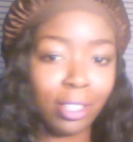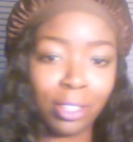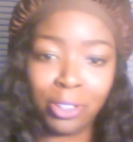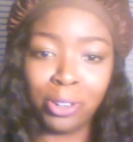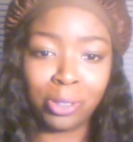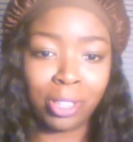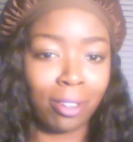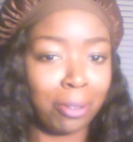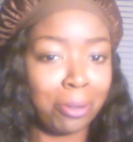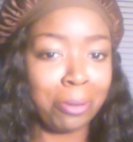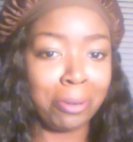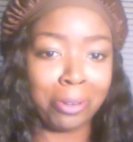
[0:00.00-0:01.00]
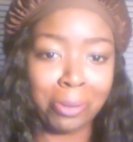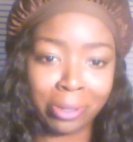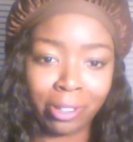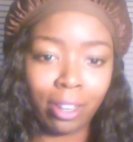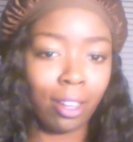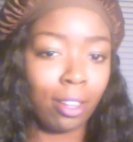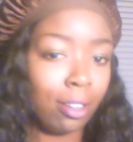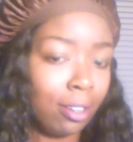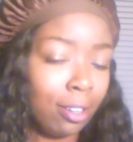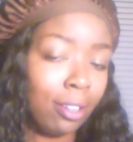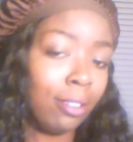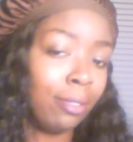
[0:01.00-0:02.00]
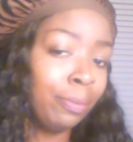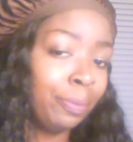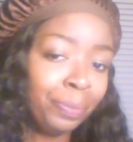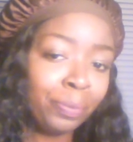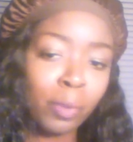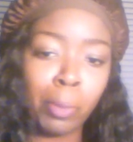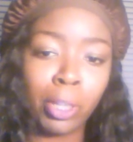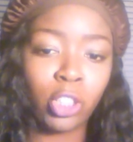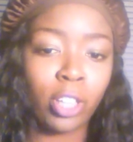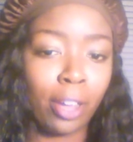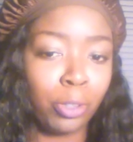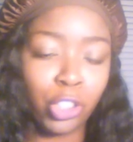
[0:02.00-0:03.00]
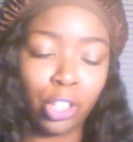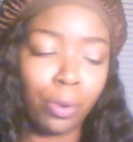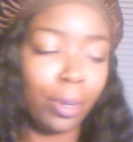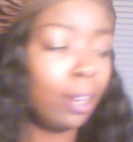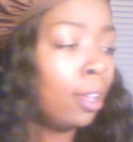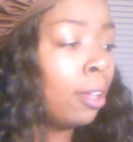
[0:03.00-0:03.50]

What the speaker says: you know, thing going on with the lighting and my shadow showing.